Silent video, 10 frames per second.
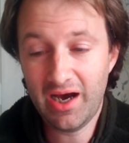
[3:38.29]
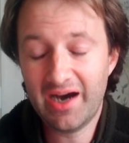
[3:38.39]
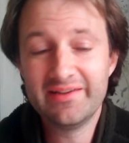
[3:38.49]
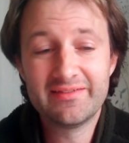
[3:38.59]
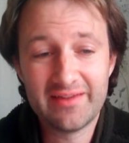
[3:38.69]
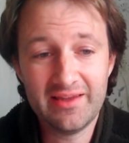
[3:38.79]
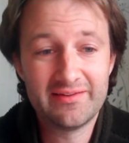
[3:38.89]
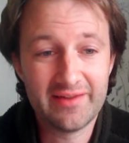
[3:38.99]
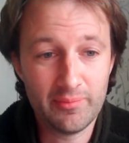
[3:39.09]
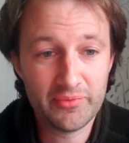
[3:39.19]
i say
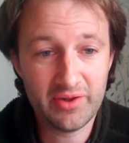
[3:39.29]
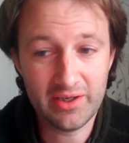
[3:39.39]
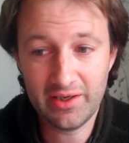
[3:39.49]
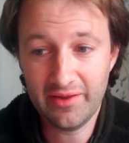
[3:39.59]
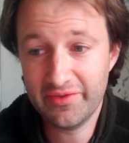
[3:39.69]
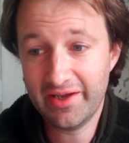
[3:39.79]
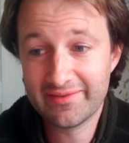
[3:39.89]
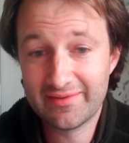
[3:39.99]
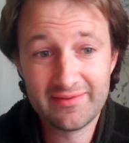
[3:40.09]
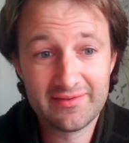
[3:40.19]
something and
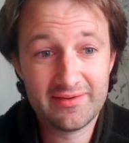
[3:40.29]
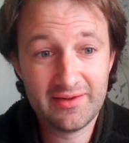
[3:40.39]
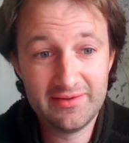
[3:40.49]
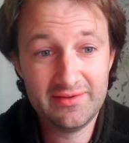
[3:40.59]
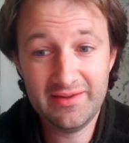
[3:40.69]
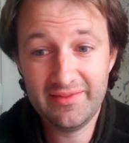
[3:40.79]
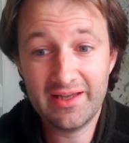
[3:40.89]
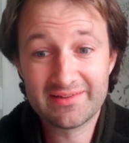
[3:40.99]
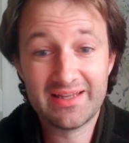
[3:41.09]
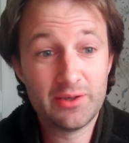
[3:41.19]
that's it,
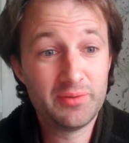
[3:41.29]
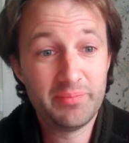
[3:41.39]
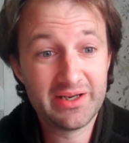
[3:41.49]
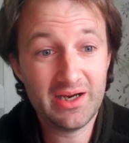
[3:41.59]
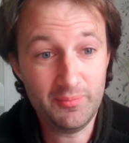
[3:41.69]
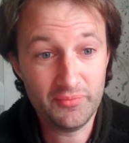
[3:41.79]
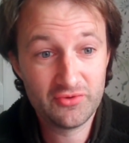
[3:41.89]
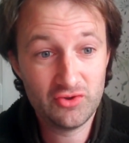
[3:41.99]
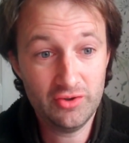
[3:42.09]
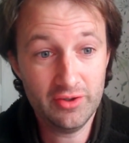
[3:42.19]
that's how it becomes
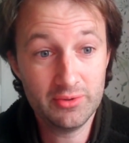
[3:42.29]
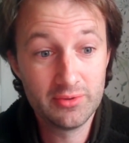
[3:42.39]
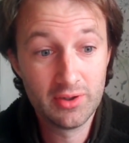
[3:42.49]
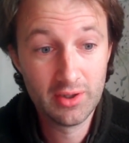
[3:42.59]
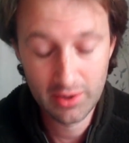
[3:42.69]
you know